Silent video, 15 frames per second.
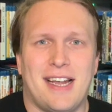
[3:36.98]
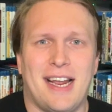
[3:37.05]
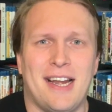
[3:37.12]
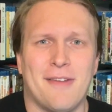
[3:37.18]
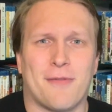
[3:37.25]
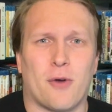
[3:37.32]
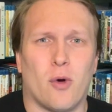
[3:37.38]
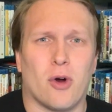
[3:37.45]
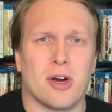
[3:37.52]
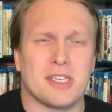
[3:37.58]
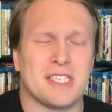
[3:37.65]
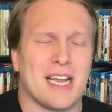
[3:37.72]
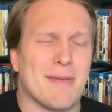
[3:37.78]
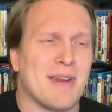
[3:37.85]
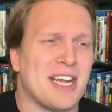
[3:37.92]
And of
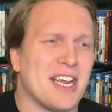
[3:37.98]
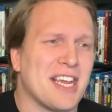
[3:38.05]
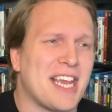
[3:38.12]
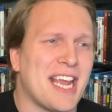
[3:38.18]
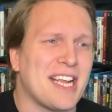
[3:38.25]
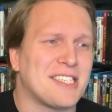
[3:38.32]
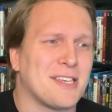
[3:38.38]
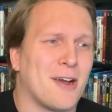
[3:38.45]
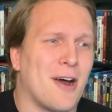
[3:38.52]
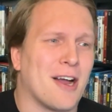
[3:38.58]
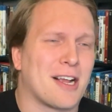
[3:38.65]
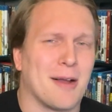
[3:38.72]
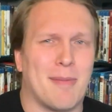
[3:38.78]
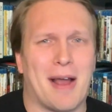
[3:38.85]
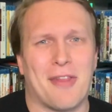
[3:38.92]
course, I mean, you can't
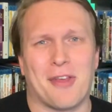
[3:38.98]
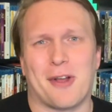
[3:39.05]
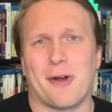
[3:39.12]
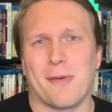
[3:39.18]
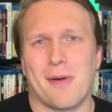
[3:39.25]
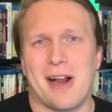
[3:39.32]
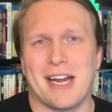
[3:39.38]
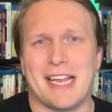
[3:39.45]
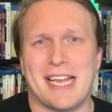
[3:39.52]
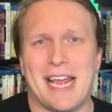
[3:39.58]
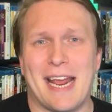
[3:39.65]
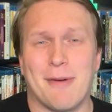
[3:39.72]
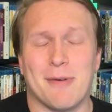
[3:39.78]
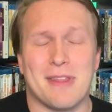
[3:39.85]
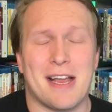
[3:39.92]
talk about The Karate
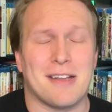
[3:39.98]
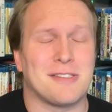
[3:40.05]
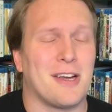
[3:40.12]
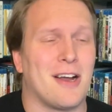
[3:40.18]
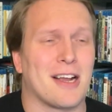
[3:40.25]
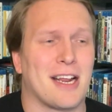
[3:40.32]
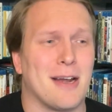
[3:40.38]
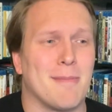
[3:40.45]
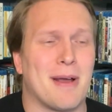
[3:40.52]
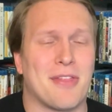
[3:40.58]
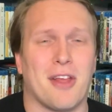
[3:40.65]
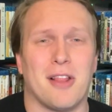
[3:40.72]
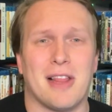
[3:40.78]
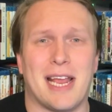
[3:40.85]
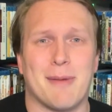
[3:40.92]
Kid without talking about
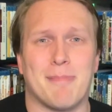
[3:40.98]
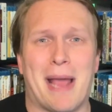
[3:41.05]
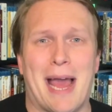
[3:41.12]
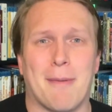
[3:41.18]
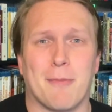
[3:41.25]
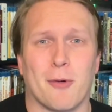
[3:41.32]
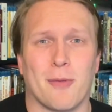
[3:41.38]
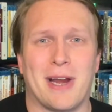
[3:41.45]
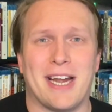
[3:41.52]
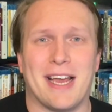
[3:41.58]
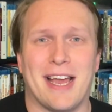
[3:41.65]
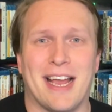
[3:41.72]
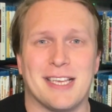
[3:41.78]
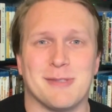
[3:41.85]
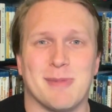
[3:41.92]
the late Pat
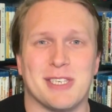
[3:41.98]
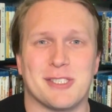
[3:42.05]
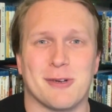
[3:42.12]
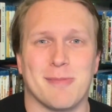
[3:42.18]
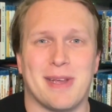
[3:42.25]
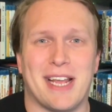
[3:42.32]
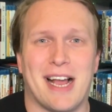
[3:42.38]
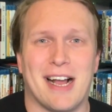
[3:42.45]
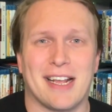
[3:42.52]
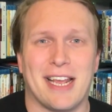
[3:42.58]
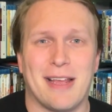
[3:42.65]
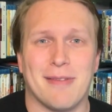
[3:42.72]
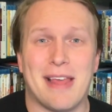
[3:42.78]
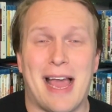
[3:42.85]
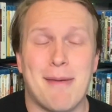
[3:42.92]
Morita as Mr.
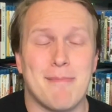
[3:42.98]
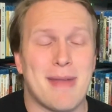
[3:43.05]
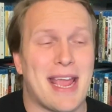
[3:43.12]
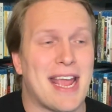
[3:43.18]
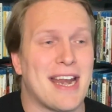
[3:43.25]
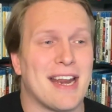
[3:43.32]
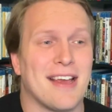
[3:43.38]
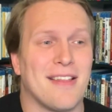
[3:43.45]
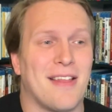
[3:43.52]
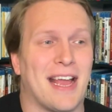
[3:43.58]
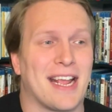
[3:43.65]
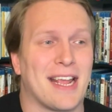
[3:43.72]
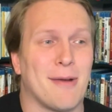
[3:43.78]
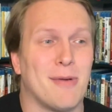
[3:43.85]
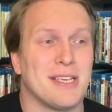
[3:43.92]
Miyagi. That man,
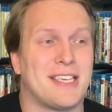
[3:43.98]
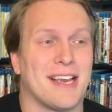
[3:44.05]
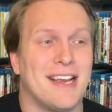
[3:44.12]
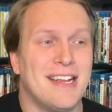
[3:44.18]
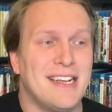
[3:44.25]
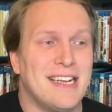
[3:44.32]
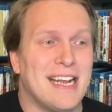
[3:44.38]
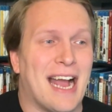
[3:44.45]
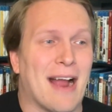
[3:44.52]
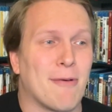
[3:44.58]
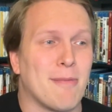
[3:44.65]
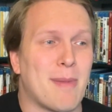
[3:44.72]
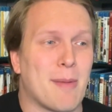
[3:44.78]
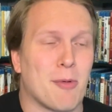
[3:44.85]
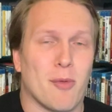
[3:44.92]
like, it was, I
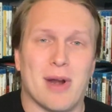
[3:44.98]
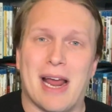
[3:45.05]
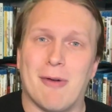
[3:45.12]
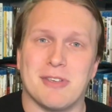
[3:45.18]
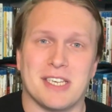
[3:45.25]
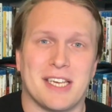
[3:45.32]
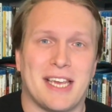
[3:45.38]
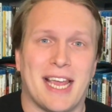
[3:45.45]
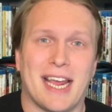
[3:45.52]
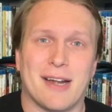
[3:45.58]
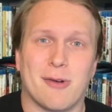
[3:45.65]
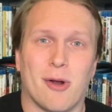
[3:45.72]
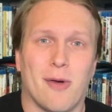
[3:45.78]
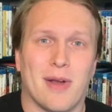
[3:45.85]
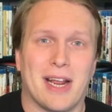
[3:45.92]
remember when I was a kid
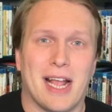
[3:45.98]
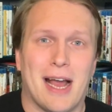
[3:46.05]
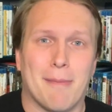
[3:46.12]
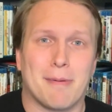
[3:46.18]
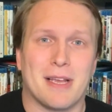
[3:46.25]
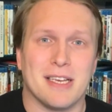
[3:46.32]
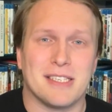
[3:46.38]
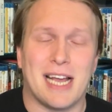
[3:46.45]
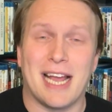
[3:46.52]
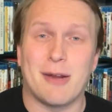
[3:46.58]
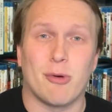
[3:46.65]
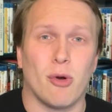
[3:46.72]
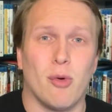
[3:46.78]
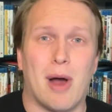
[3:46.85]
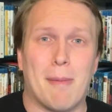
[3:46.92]
growing up, because I
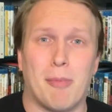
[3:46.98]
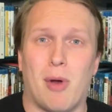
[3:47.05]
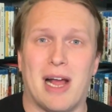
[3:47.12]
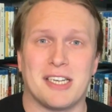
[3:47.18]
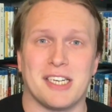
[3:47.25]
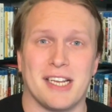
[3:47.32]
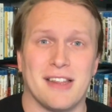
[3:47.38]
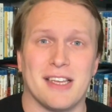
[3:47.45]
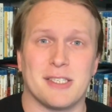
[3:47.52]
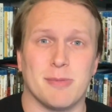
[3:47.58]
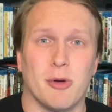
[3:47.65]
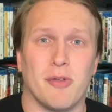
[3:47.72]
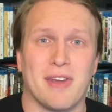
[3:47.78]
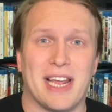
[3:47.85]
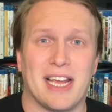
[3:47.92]
grew up watching this
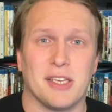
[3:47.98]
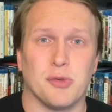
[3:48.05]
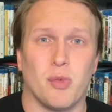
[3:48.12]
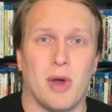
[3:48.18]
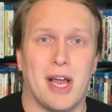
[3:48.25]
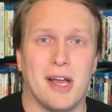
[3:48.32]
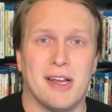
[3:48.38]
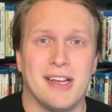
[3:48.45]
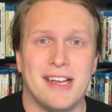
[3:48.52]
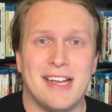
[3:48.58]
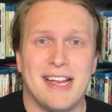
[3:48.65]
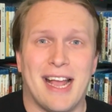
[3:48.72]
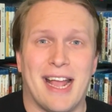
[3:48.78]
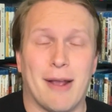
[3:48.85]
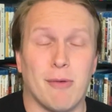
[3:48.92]
movie as well.
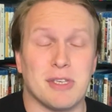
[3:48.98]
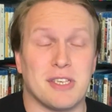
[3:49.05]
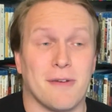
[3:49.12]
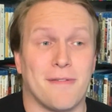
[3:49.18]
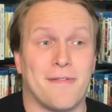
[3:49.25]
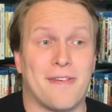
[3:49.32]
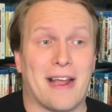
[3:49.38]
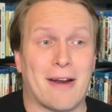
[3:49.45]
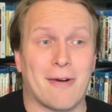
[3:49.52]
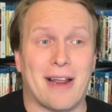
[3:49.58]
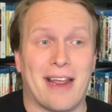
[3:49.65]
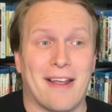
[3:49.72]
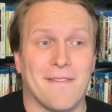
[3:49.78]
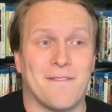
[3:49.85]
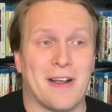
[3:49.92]
It was a
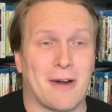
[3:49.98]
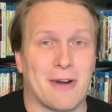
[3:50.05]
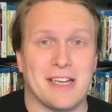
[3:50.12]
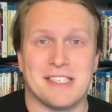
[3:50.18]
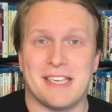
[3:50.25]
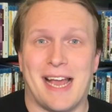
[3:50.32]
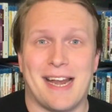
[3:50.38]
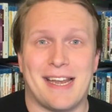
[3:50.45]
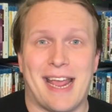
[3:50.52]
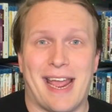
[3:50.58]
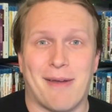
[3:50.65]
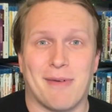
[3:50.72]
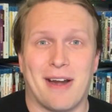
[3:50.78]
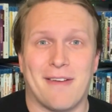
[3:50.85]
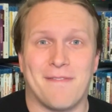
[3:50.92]
very, very sad
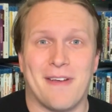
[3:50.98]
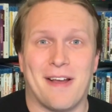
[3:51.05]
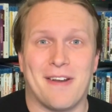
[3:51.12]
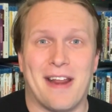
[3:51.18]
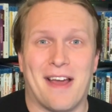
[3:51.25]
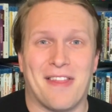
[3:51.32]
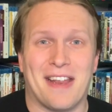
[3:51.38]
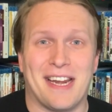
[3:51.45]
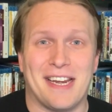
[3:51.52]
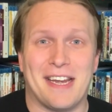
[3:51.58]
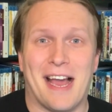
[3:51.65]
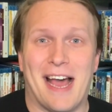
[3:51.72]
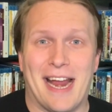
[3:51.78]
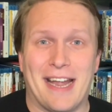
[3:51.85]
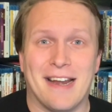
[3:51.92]
day when I found out that he
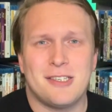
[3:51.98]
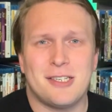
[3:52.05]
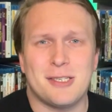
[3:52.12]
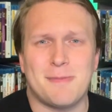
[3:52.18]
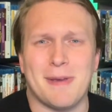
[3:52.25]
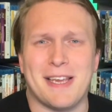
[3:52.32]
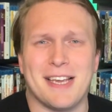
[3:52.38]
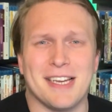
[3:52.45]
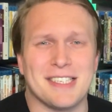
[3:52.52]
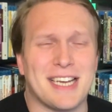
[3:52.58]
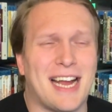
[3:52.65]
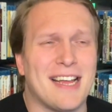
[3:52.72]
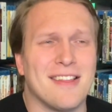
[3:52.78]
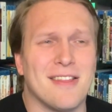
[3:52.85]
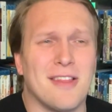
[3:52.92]
died. Just because
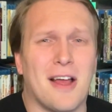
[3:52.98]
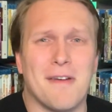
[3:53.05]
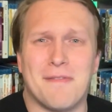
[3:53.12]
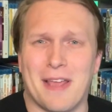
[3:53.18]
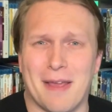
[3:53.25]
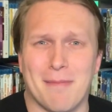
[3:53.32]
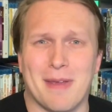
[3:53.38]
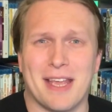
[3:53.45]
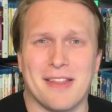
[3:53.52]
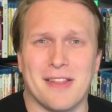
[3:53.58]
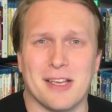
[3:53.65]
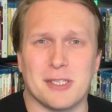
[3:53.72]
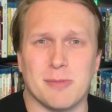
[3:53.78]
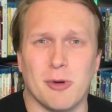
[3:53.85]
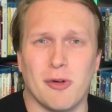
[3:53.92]
I love him in
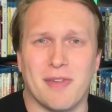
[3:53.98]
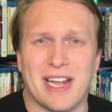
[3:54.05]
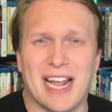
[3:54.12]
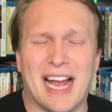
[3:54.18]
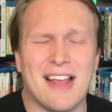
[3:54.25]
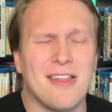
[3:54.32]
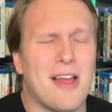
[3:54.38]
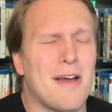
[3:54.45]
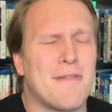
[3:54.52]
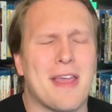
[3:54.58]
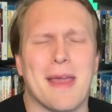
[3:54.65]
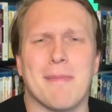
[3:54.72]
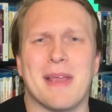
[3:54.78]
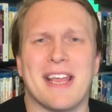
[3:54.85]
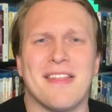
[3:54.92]
this movie. I love
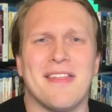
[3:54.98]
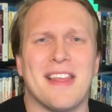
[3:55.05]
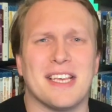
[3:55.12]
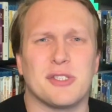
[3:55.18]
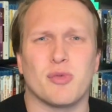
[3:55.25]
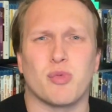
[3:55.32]
him in this